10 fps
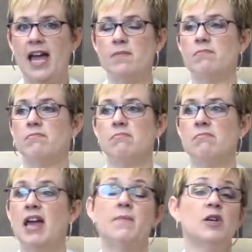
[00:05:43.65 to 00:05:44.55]
And
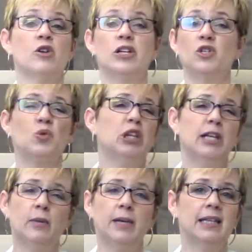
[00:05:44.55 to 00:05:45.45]
maybe you're going to do a
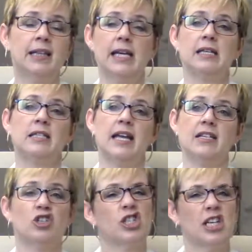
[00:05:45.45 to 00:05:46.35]
little bit in
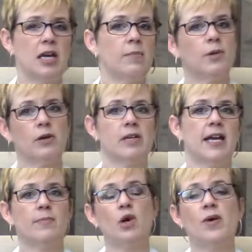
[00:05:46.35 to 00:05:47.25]
LinkedIn just to keep your
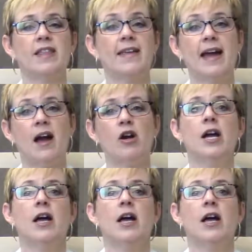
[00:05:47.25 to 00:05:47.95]
name going there.